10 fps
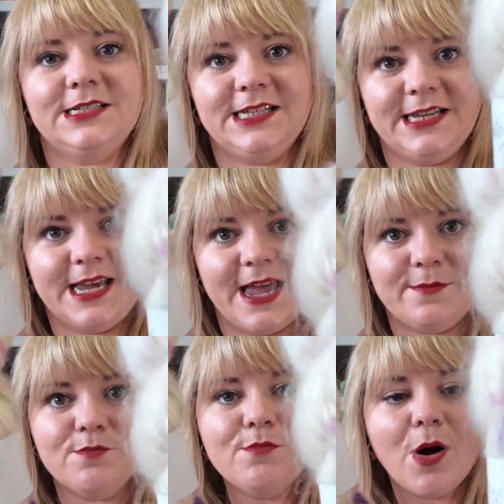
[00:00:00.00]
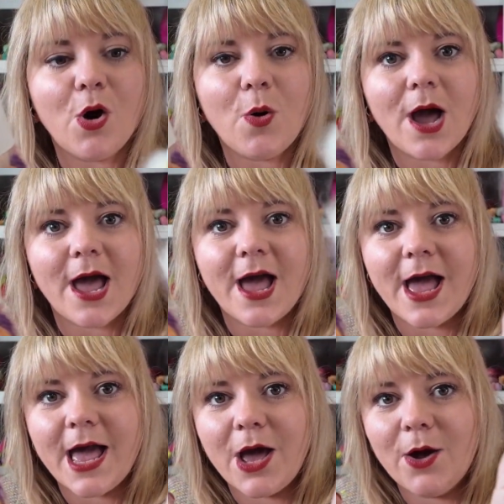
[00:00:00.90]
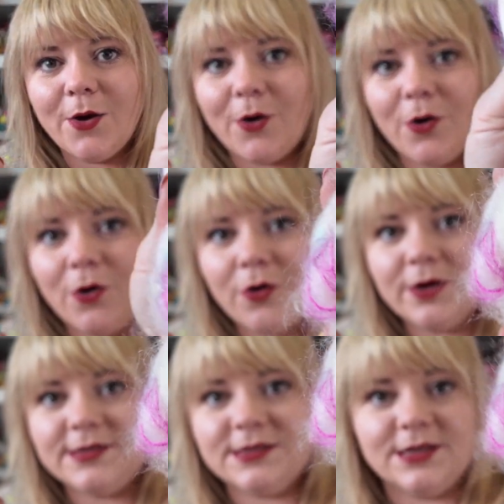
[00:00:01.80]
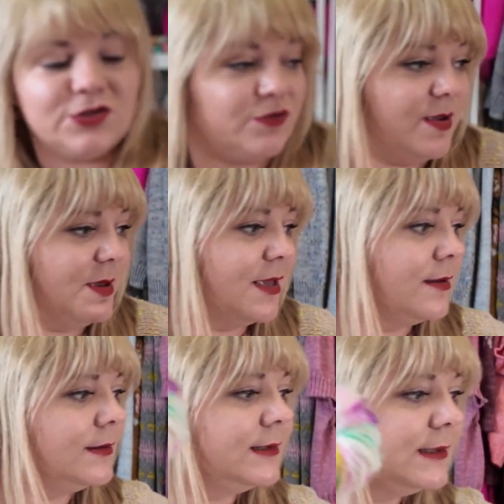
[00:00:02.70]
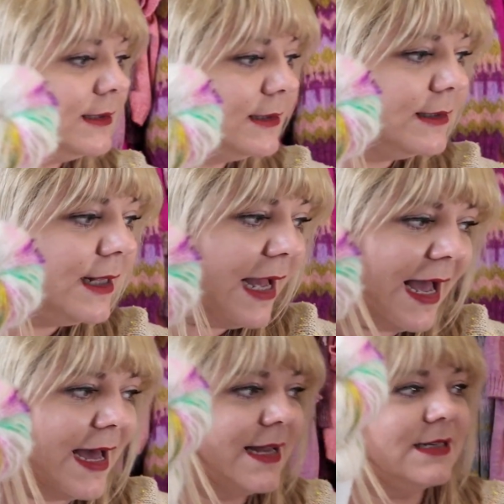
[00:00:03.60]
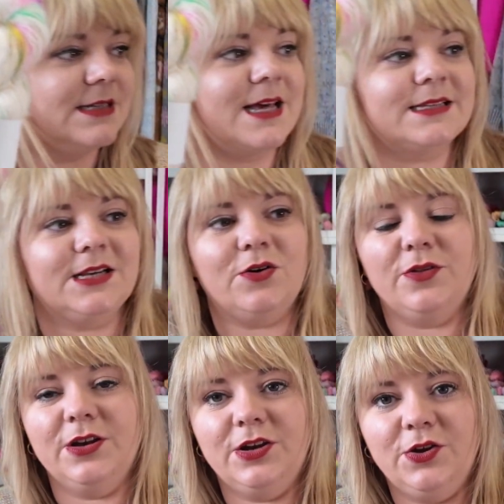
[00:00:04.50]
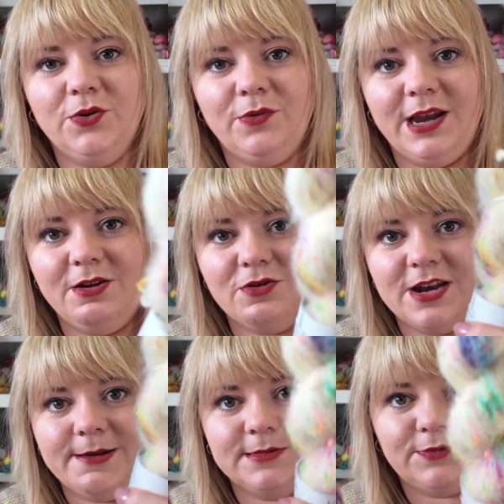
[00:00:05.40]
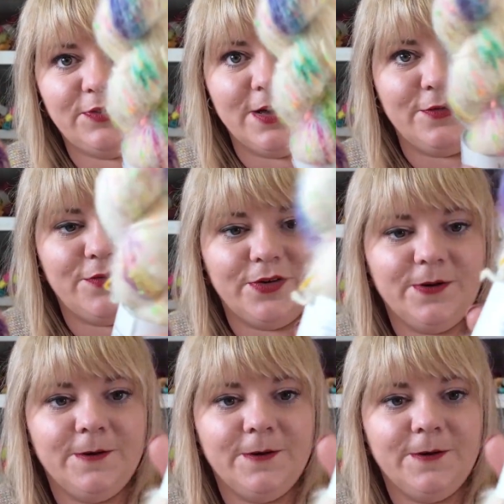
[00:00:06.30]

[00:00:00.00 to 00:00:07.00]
DK Mohair. Oh, isn't that dreamy? And that's it on the new Neon Nets Fluff.